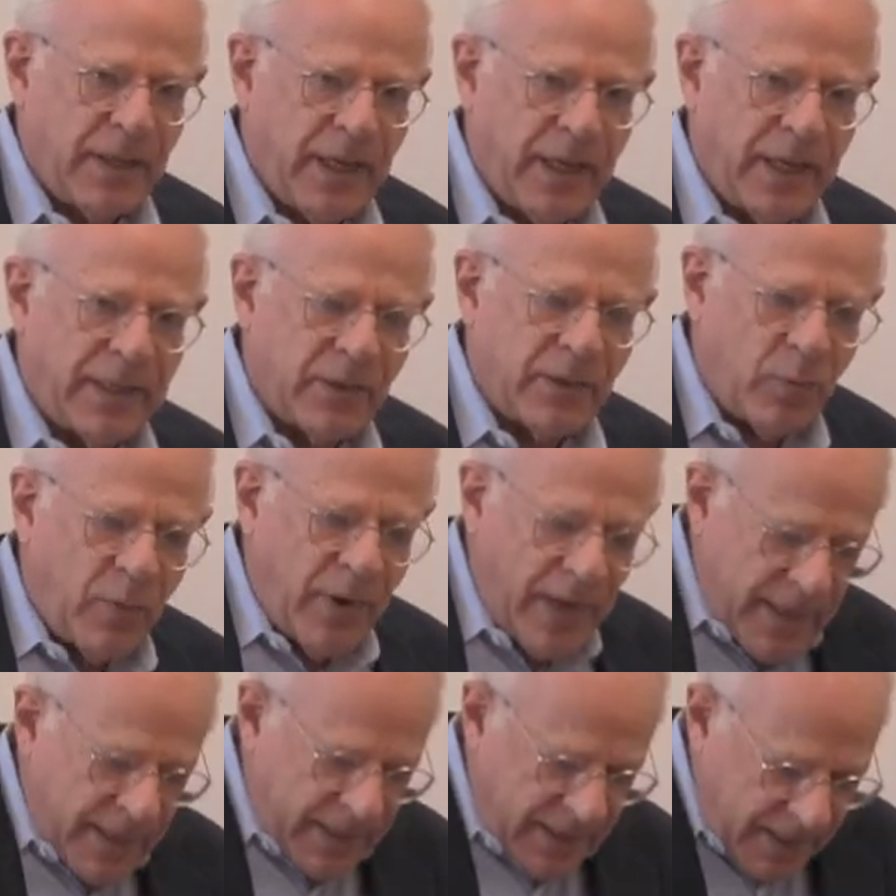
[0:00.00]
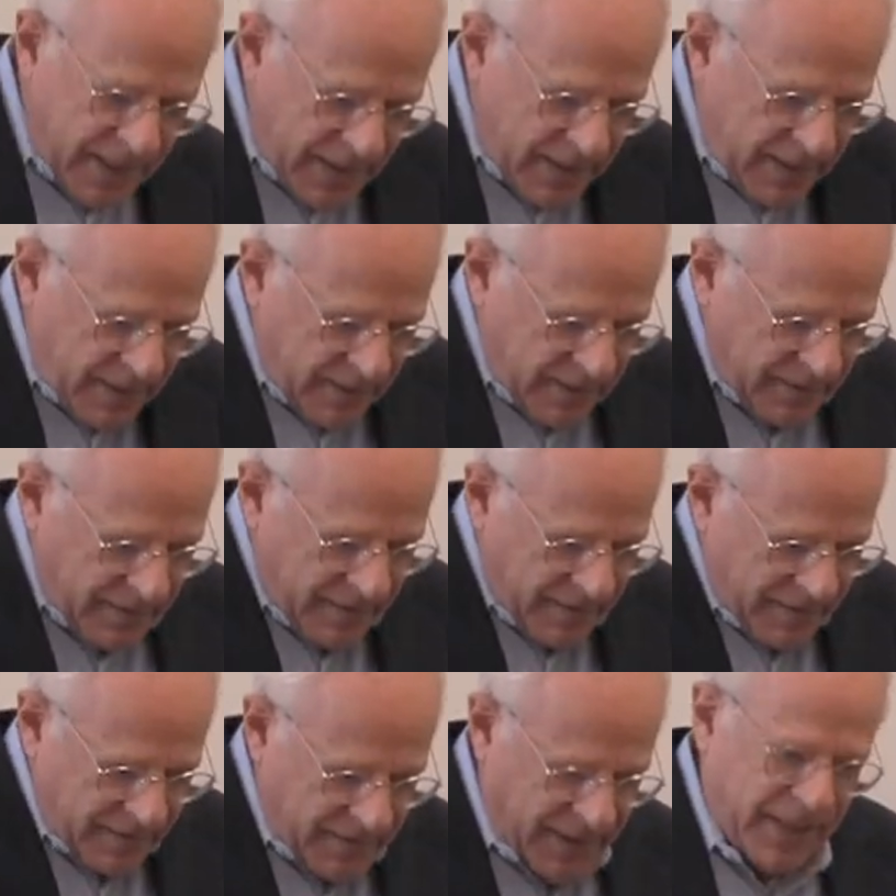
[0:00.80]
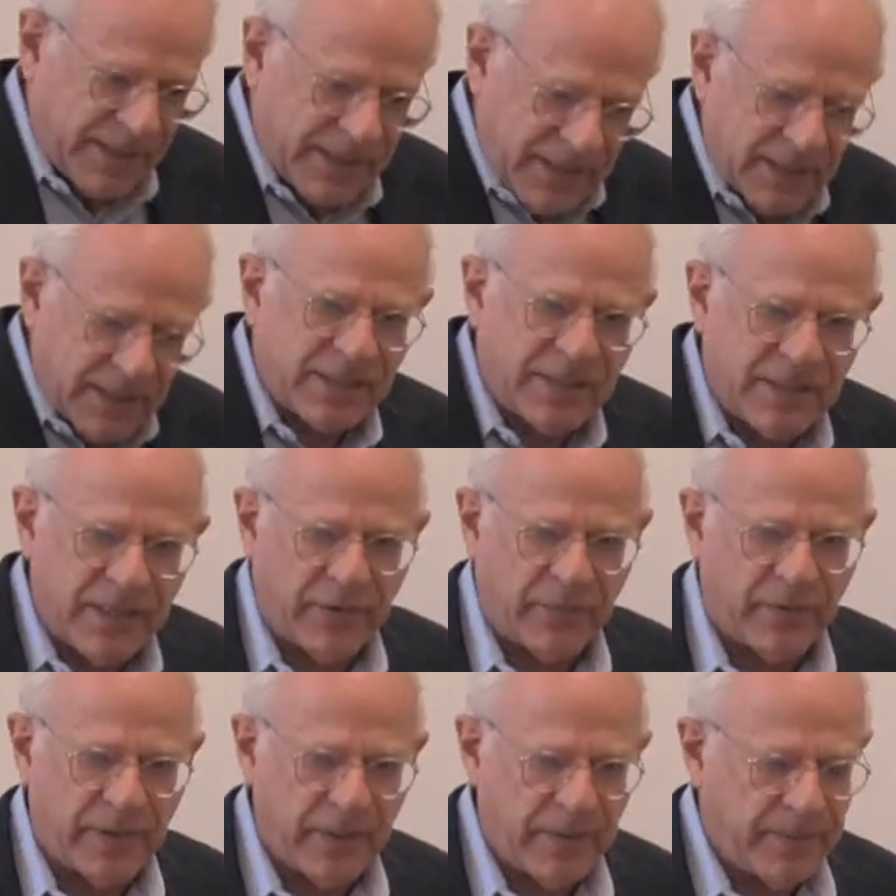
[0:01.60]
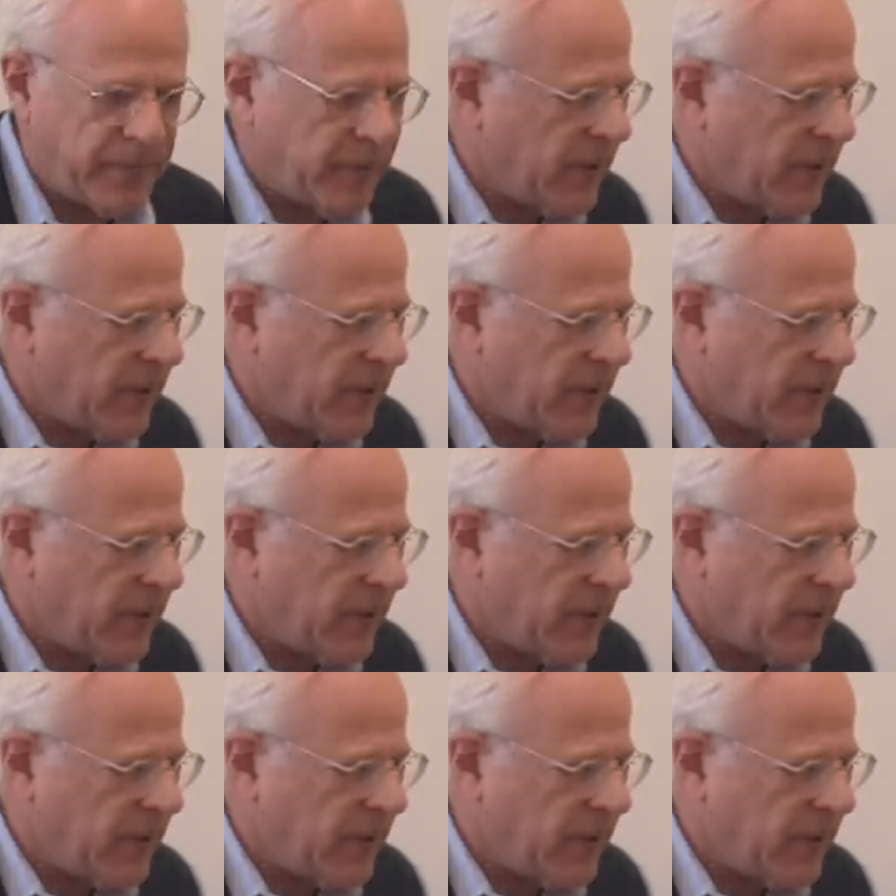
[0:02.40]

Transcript: and the way he thinks, his theory.